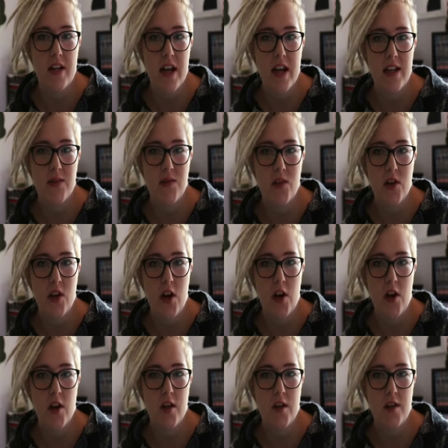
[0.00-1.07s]
today's
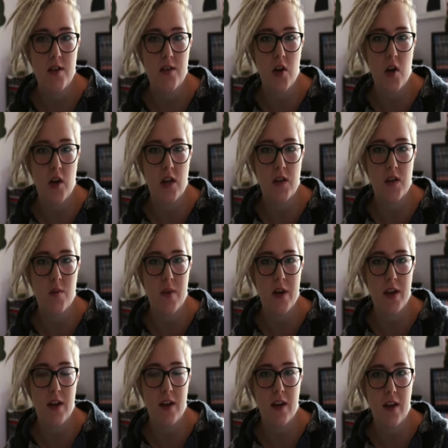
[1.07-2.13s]
video is going to
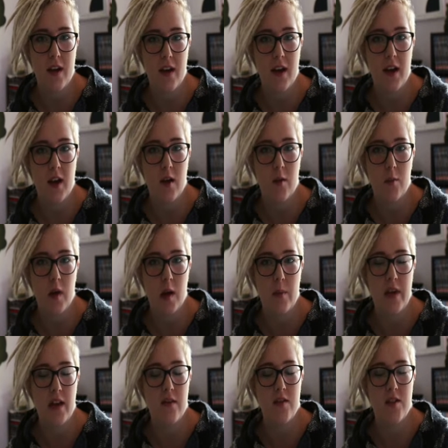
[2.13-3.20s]
be
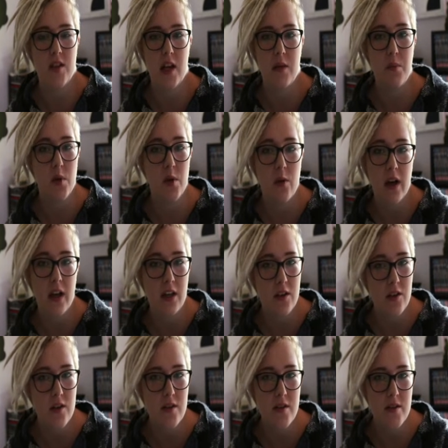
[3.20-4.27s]
about the shampoo I
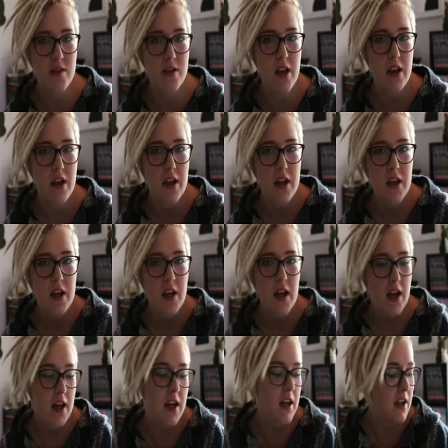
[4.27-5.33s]
use
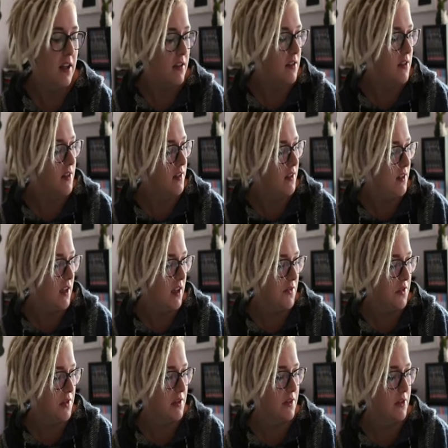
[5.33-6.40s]
and yeah,
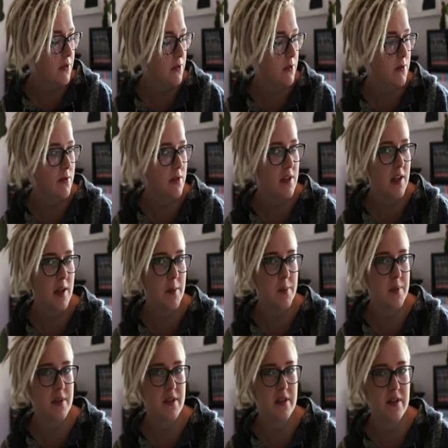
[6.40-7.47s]
just little
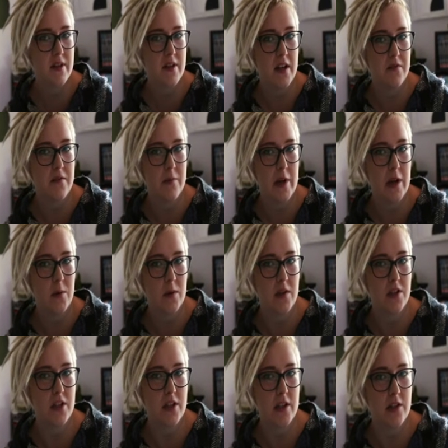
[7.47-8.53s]
tips and stuff about
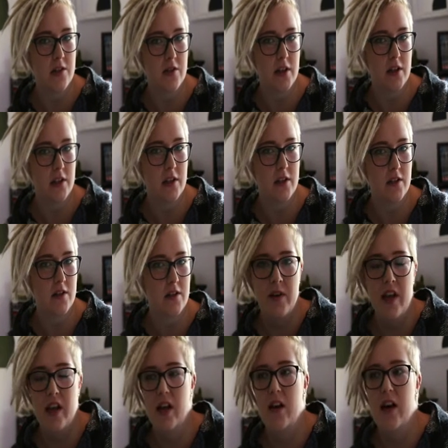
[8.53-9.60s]
washing your dreadlock.
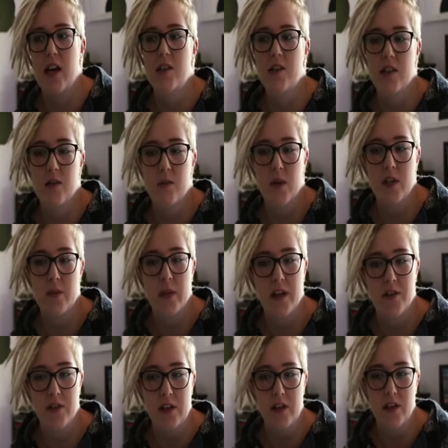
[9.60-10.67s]
Now I just washed my
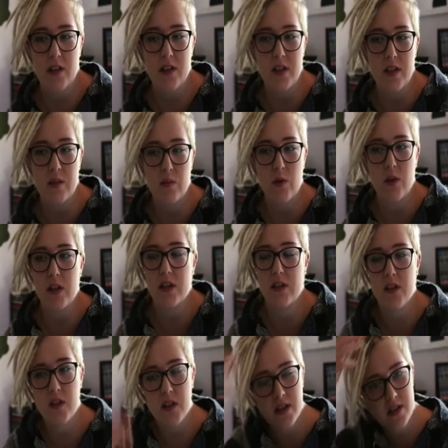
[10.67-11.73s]
dreadlocks this morning,
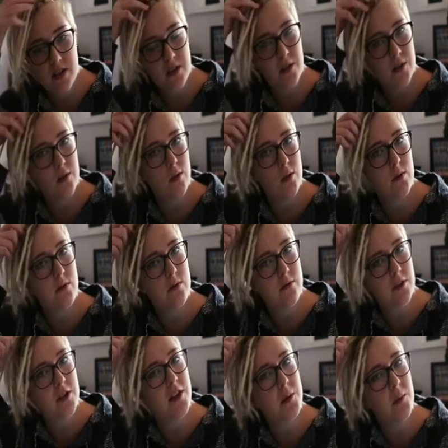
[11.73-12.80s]
so they're still
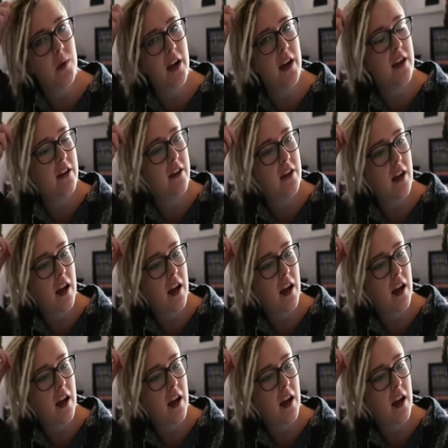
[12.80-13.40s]
really wet.